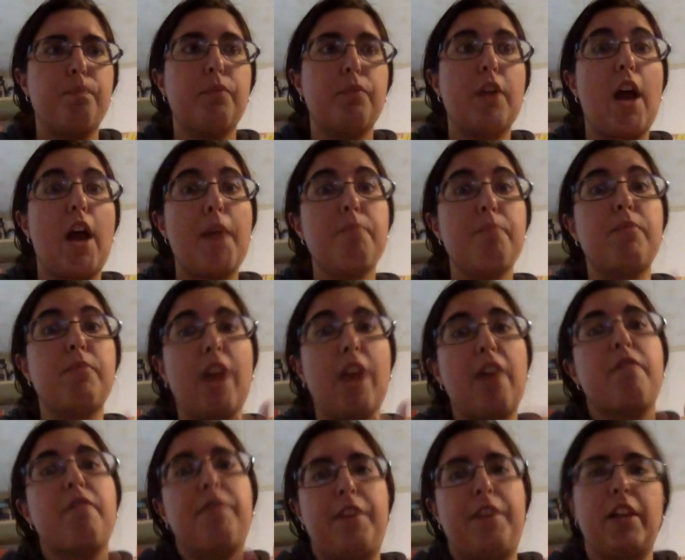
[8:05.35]
I'm
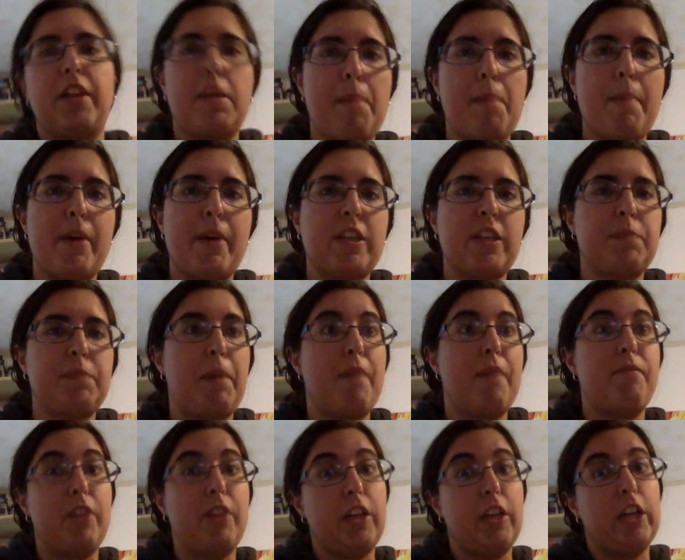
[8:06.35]
not feeling my best, but I'm
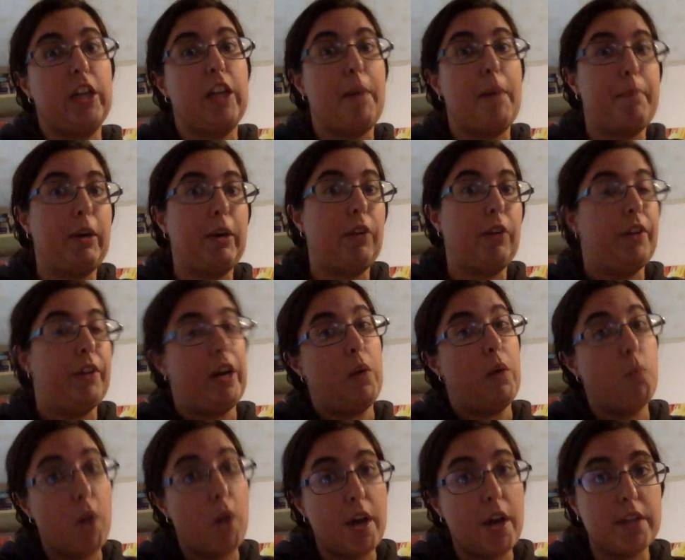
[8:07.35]
feeling a lot better than I
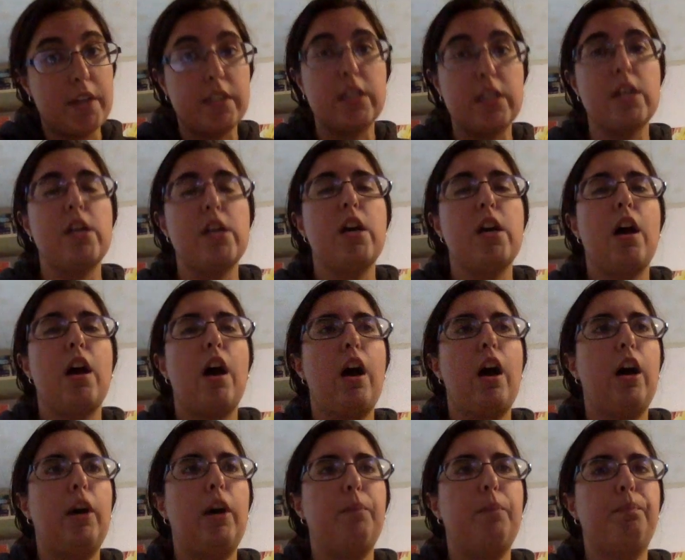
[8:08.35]
was.
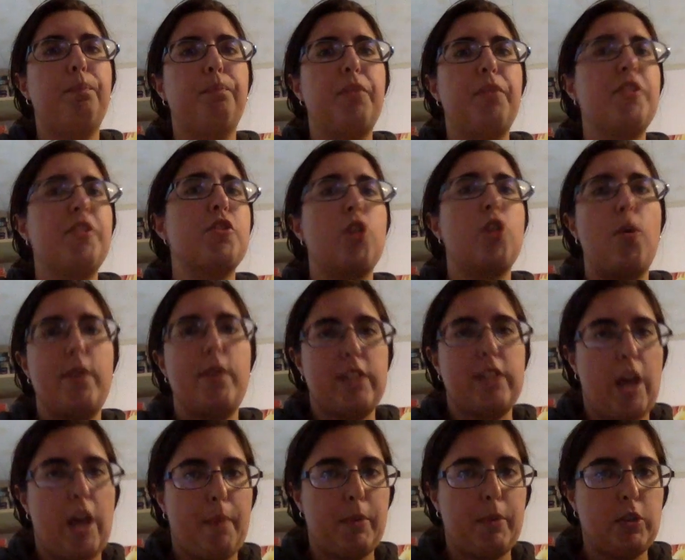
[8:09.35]
And this always
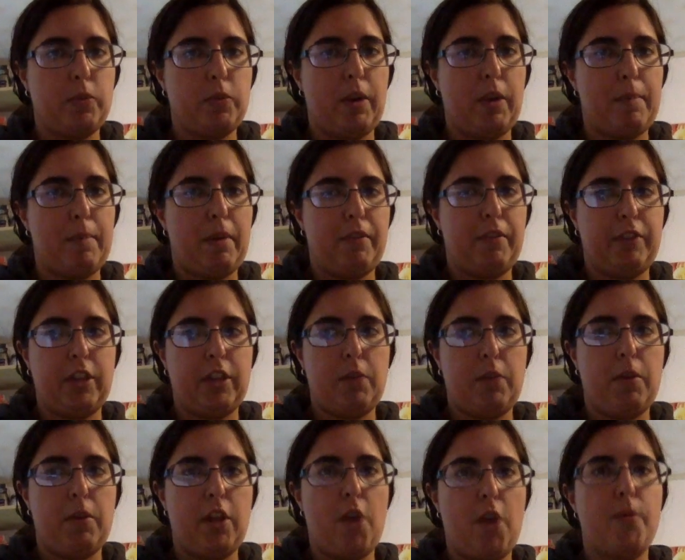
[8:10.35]
happens when I'm not feeling
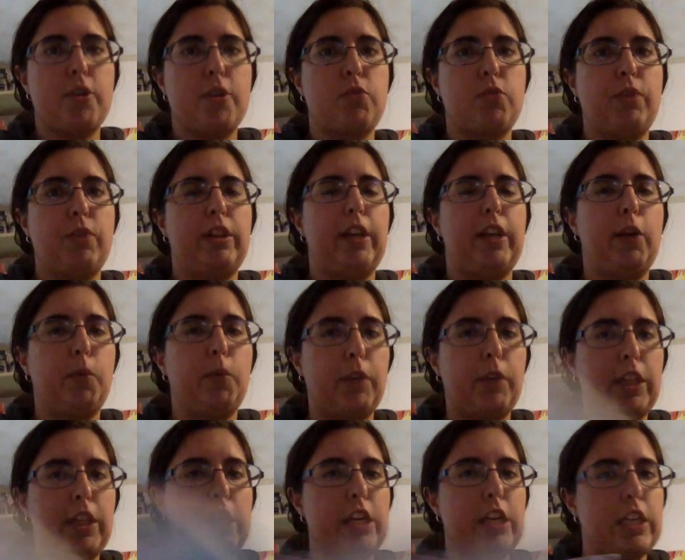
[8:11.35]
well. I always read like
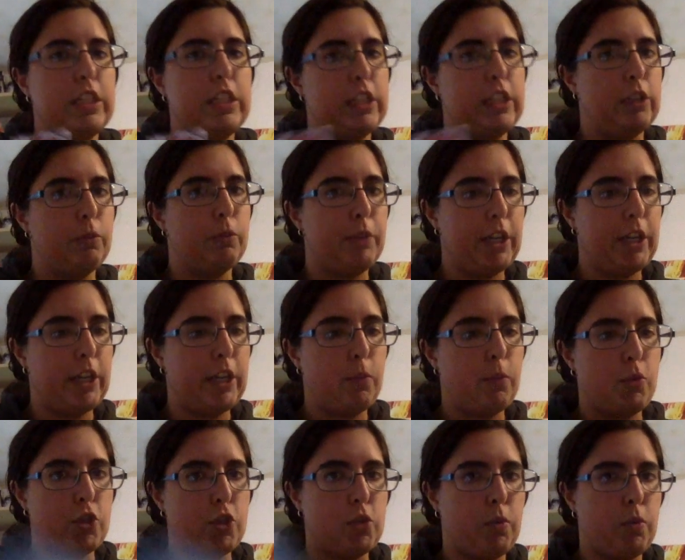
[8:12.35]
really easy to read,
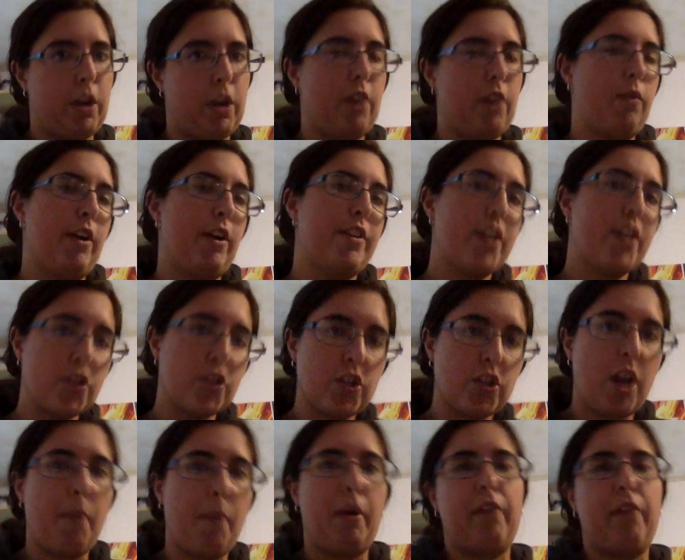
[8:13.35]
which is what I read yesterday
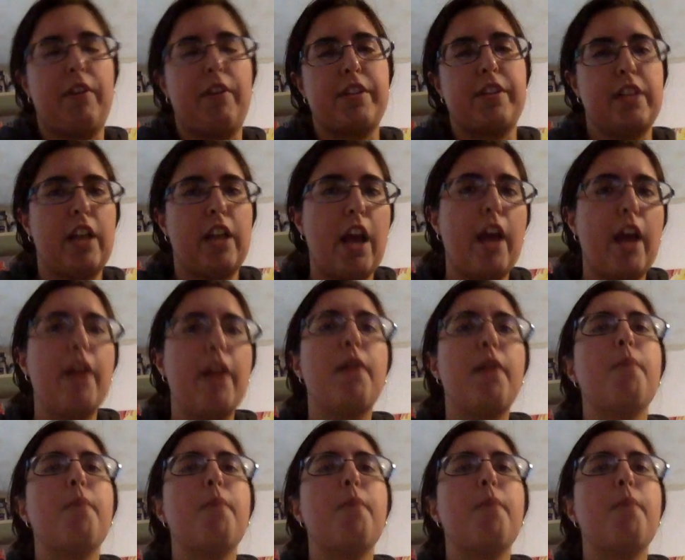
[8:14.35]
and what I read today.